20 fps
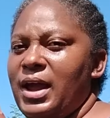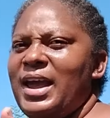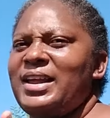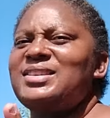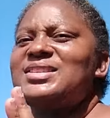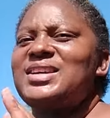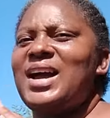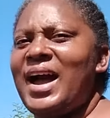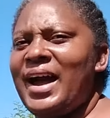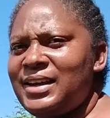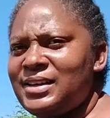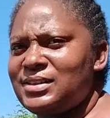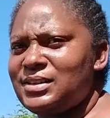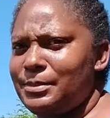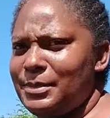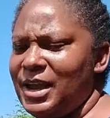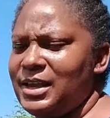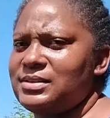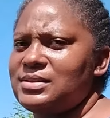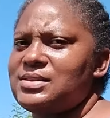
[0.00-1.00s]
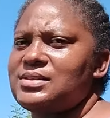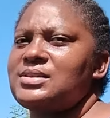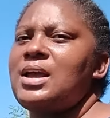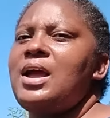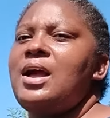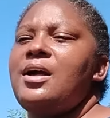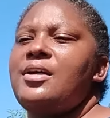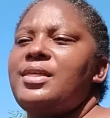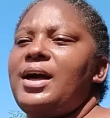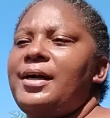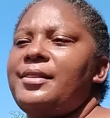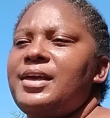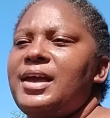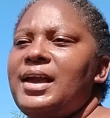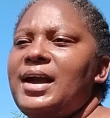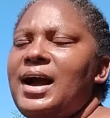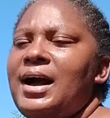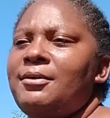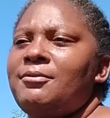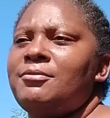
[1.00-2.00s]
entitlements that
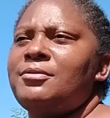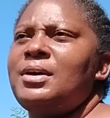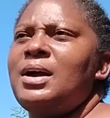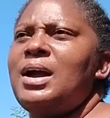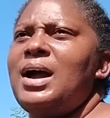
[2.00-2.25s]
they have.